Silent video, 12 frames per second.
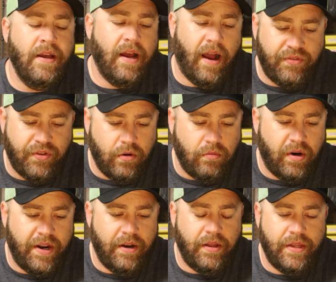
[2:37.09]
I've thrown
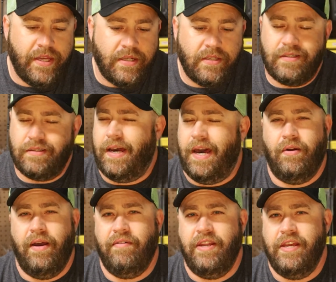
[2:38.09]
braid on this. I
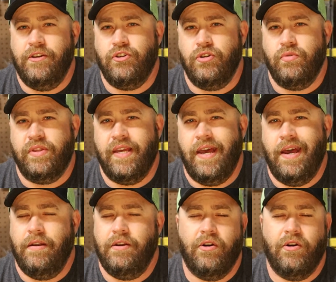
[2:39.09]
don't have any issues with that.